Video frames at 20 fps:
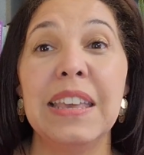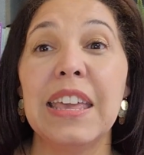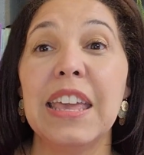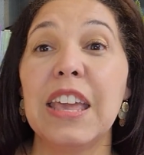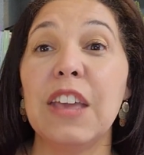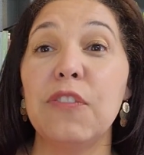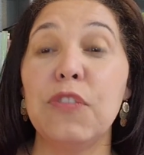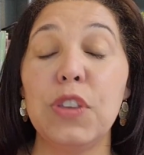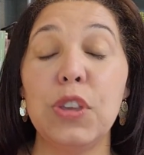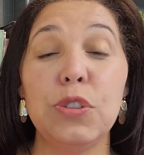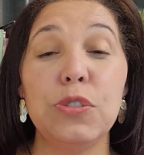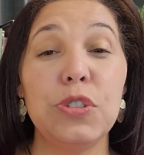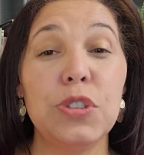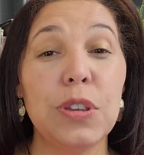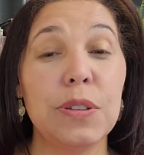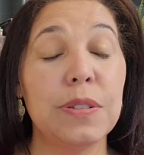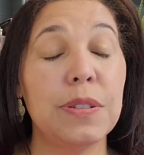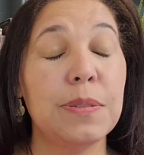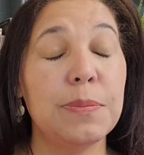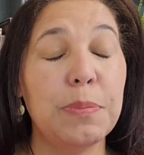If you,
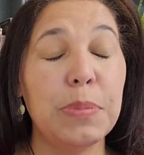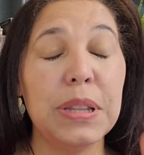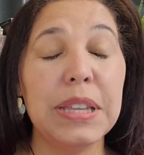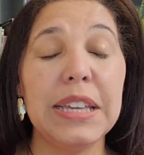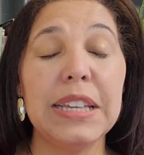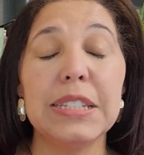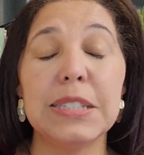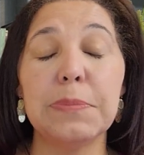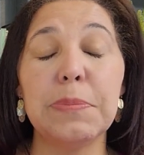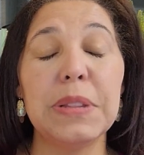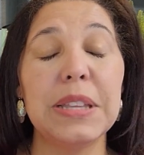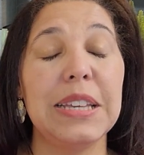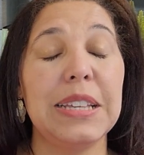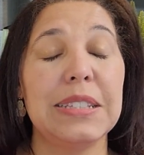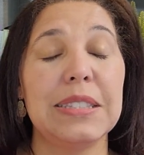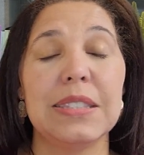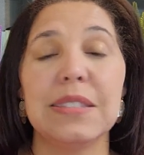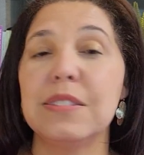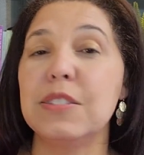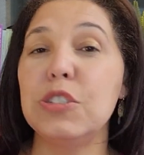please
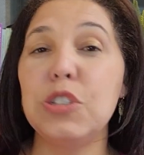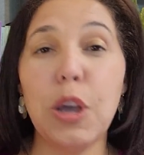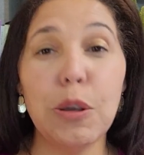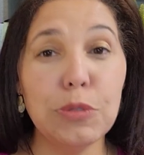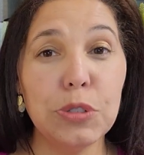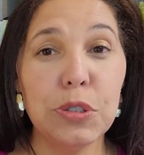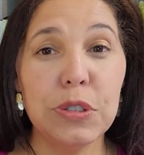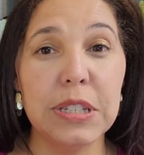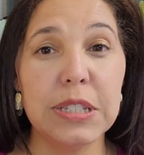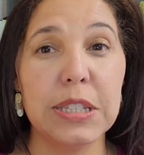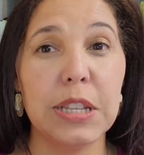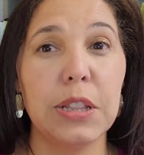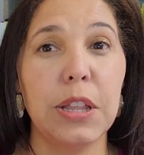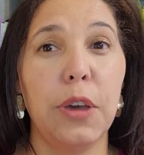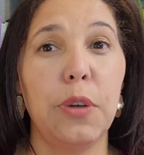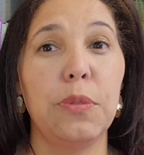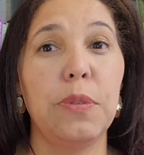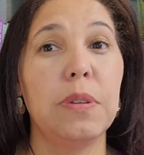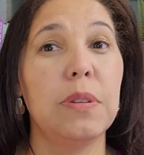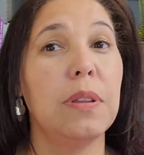don't do this
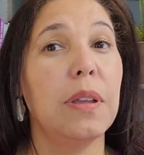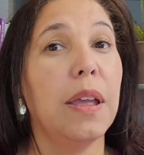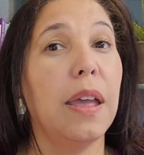alone.